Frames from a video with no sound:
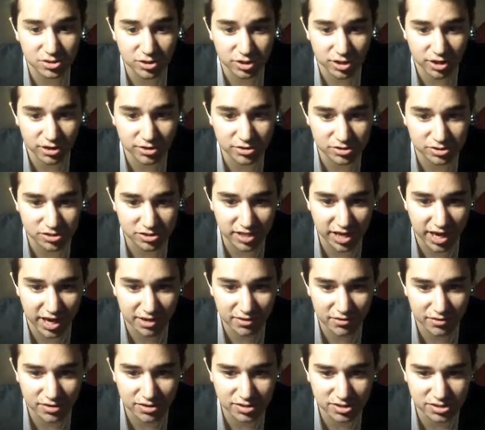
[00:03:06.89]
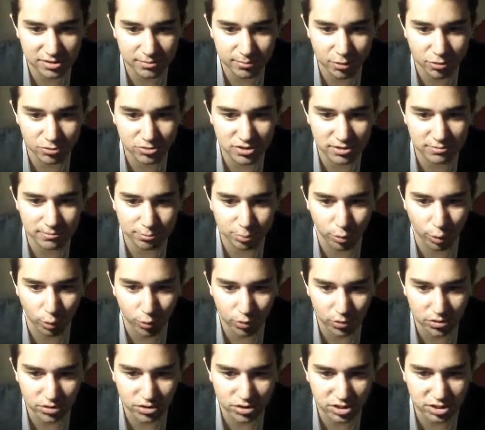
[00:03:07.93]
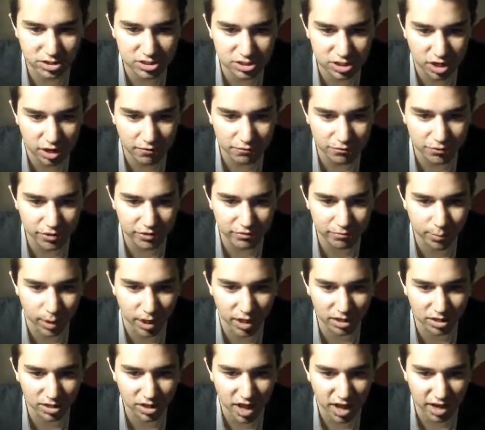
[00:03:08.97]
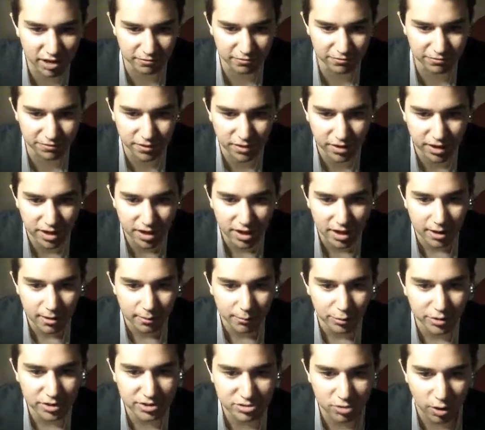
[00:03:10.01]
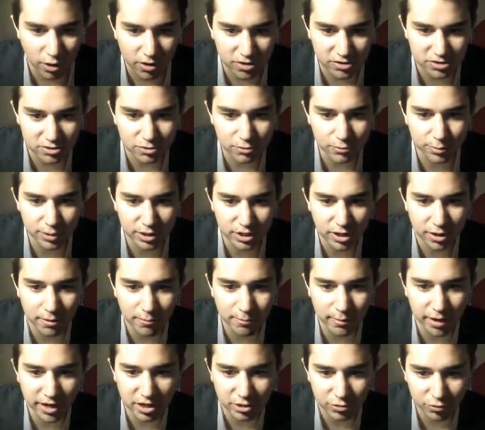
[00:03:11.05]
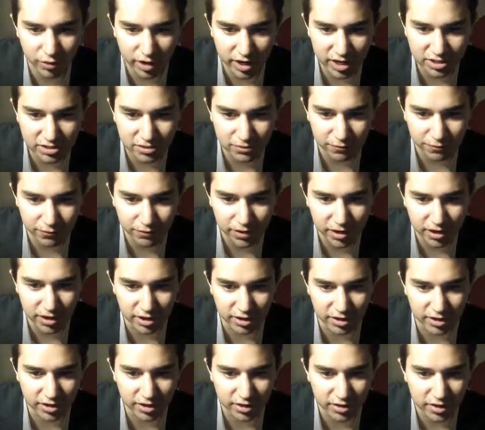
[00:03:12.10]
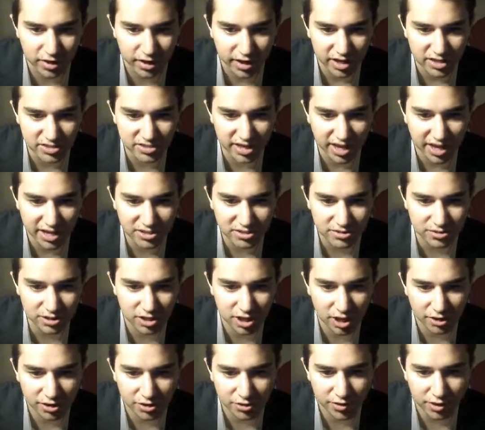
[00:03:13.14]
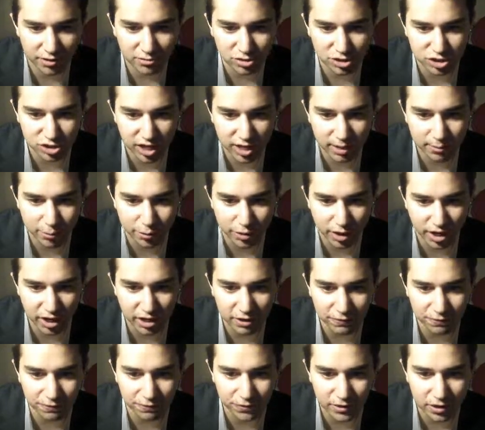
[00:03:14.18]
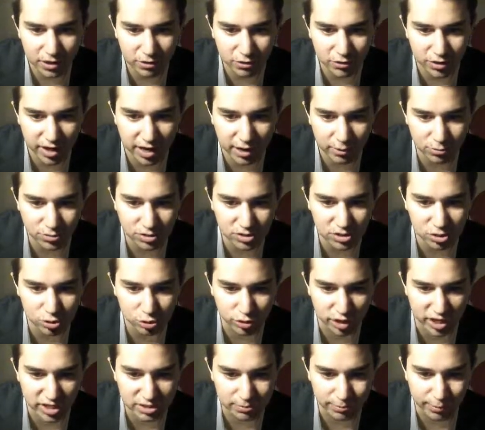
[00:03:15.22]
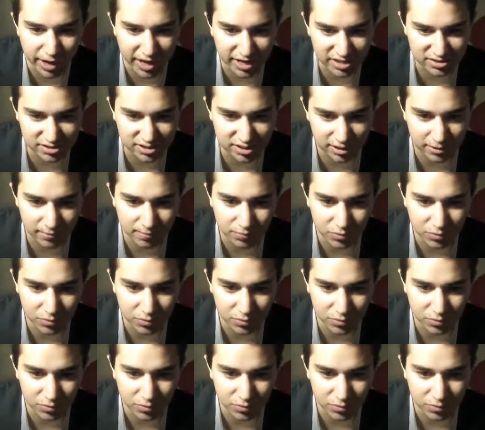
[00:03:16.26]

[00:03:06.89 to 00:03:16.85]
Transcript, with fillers: can understand, this is the most important discovery of my life, but has also become my greatest fear. As I entered the underground chamber, I could feel that I was trespassing.